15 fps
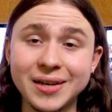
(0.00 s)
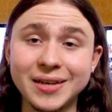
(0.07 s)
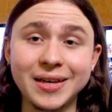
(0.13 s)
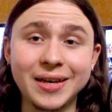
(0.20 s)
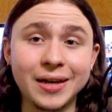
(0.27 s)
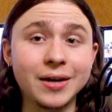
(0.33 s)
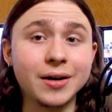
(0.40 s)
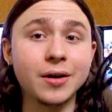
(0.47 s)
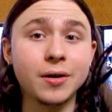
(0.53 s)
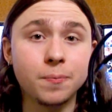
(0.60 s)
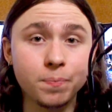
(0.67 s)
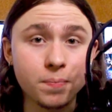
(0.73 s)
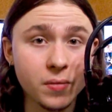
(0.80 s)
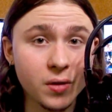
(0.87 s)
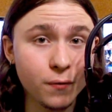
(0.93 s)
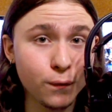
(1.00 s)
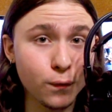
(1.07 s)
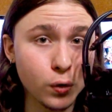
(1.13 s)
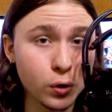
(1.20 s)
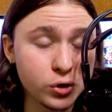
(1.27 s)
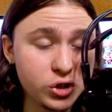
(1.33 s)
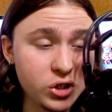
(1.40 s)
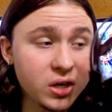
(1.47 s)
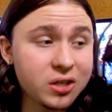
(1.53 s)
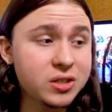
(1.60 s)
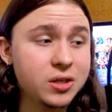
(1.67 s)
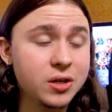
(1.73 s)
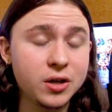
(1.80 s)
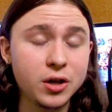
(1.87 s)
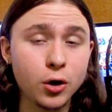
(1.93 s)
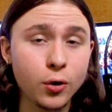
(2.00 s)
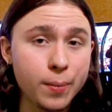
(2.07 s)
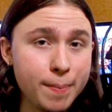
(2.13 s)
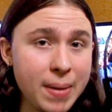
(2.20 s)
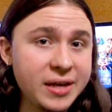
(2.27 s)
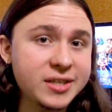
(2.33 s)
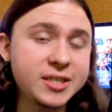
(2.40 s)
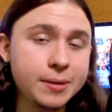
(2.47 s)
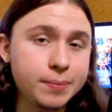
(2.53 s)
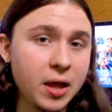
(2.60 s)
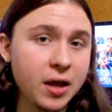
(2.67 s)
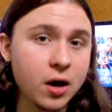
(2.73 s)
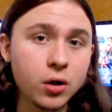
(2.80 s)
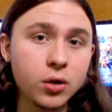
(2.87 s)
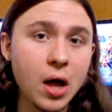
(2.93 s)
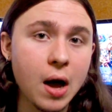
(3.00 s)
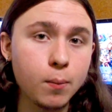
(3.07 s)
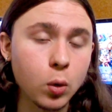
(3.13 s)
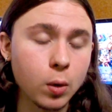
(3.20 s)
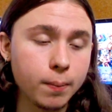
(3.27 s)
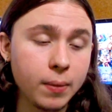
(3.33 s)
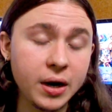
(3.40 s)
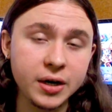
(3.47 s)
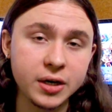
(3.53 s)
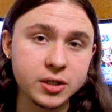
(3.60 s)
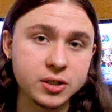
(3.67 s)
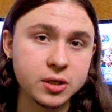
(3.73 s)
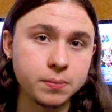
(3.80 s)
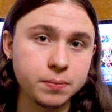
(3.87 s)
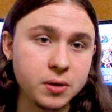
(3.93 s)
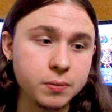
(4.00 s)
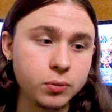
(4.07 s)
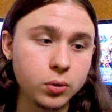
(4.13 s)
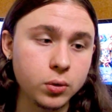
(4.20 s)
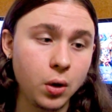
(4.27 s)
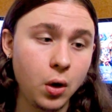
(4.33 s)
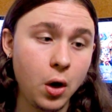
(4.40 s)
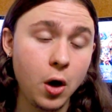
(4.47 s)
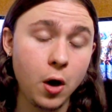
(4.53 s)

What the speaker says: again, for just, you know, it may seem like a lot more money to some people,